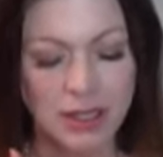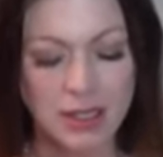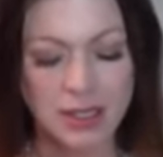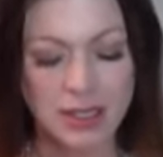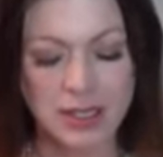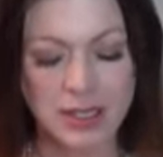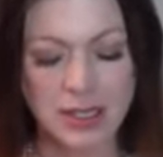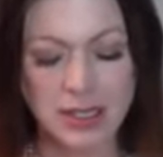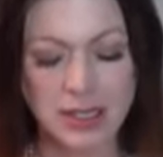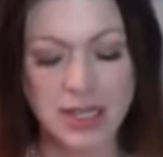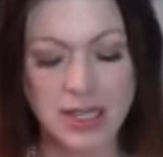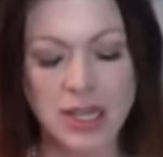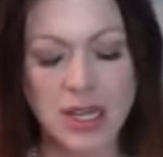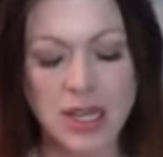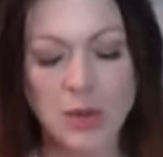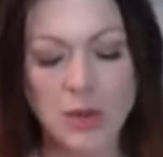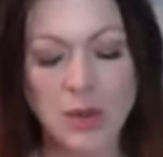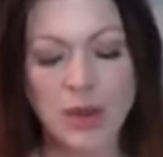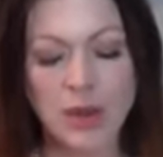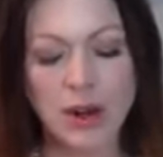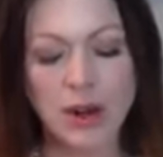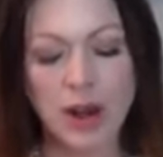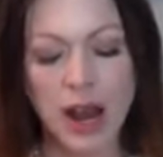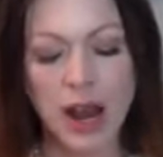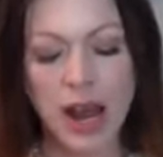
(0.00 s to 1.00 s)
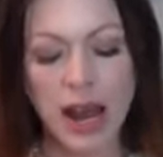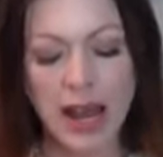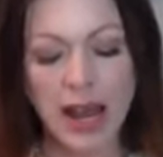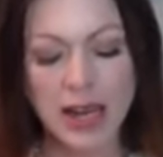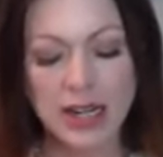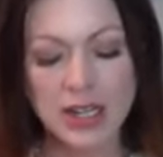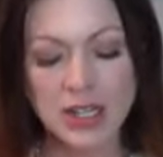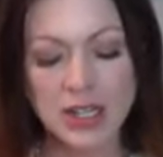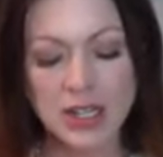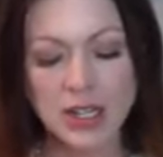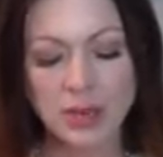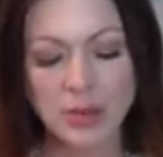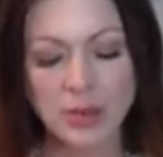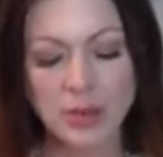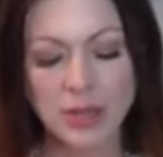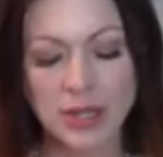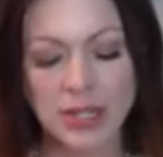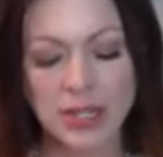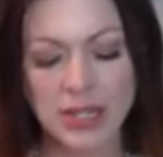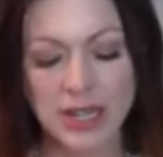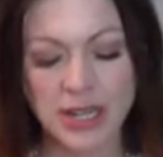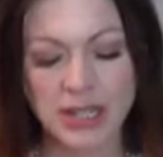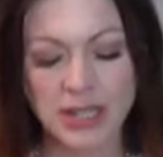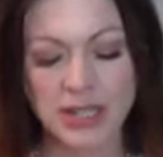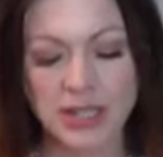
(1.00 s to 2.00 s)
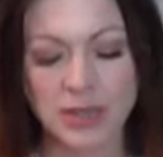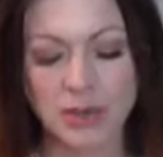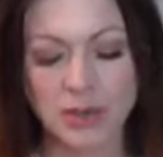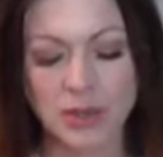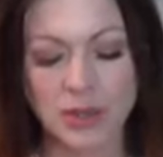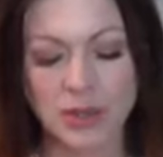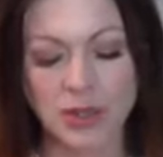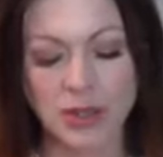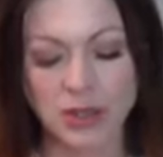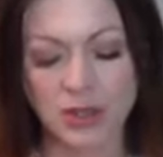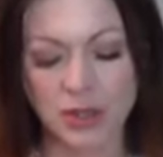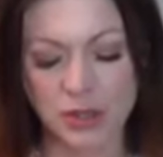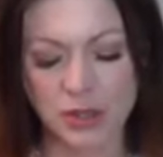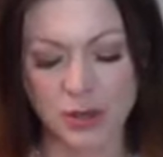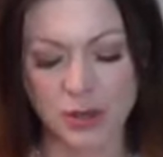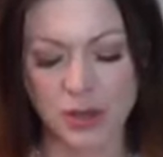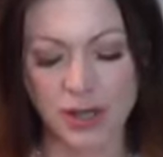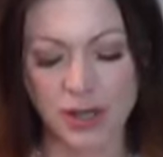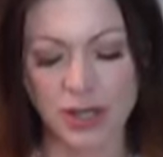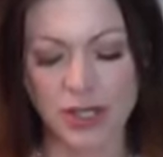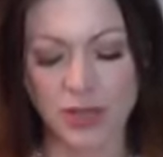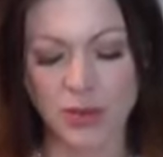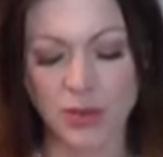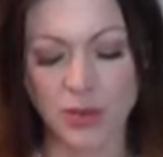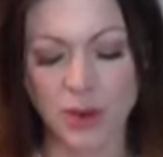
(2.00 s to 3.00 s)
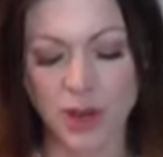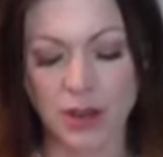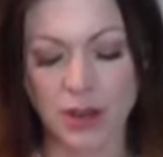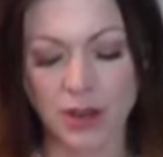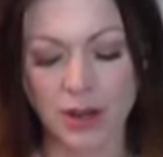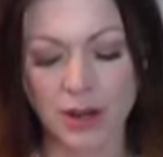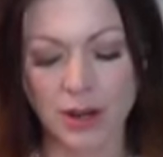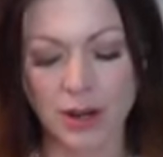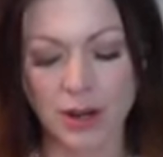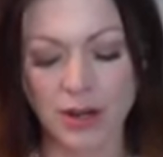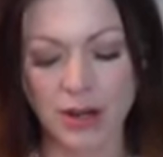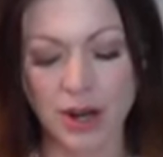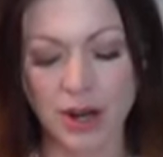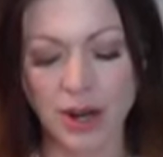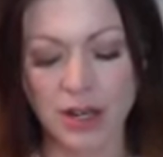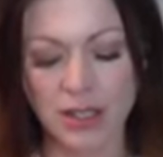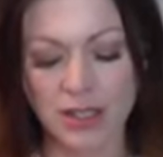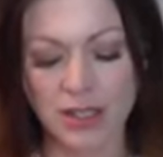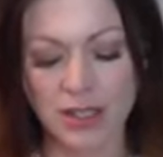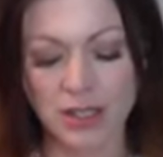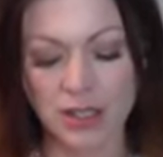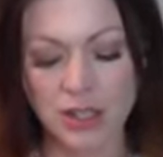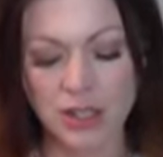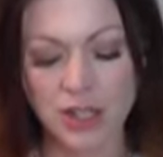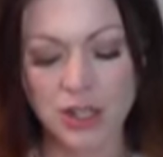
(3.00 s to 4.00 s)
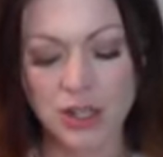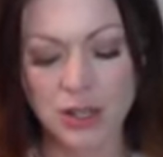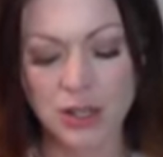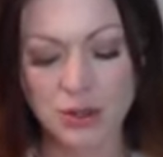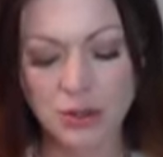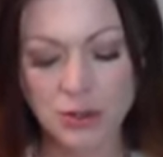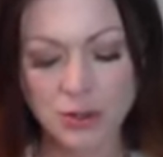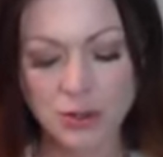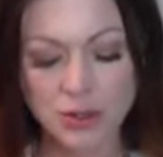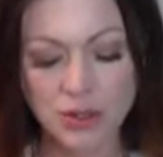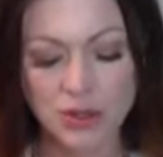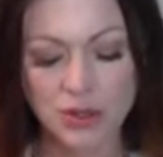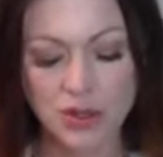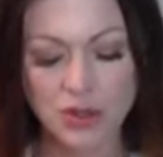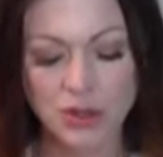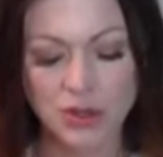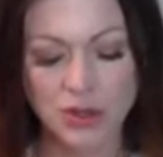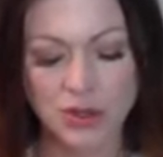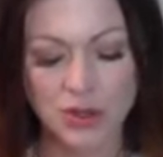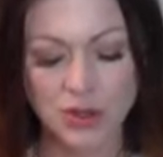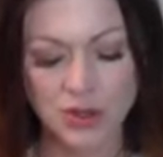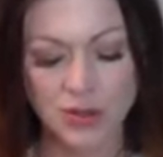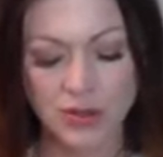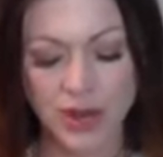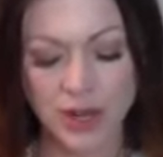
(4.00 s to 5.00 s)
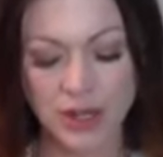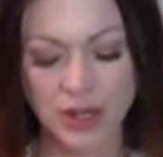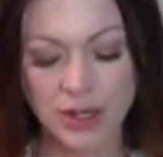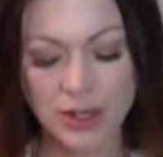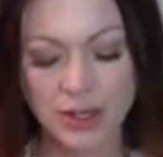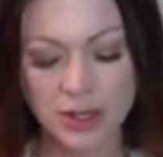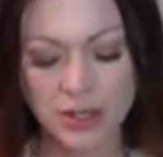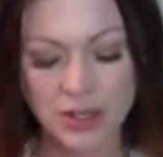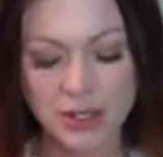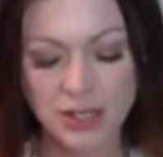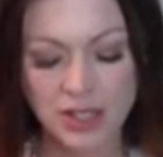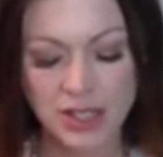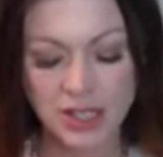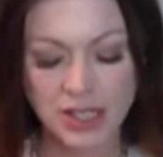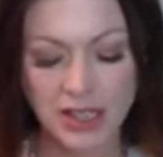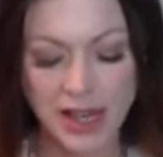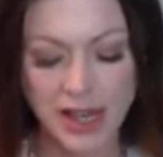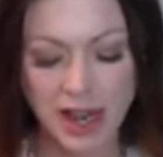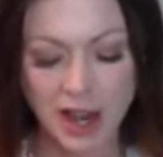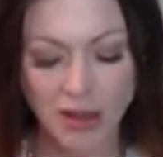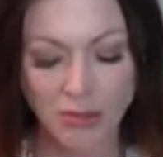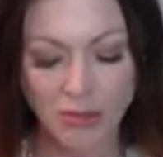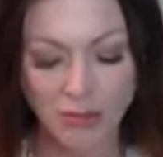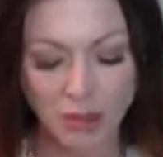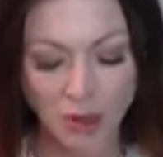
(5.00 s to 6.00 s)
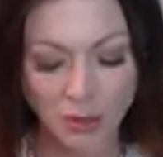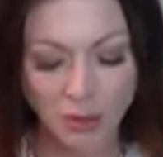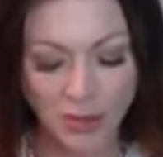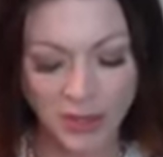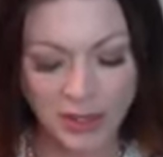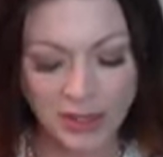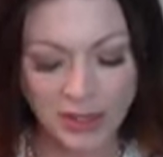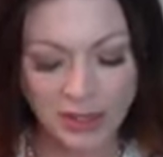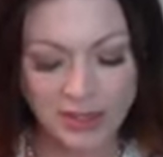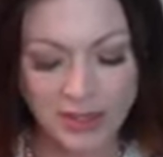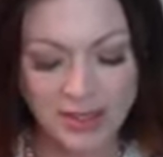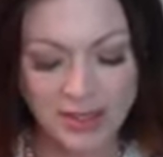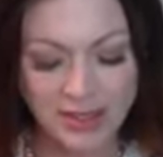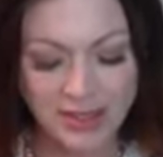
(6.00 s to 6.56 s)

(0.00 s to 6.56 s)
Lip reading: to see, we are actually presented with the choice whether or not to choose to surrender to the now moment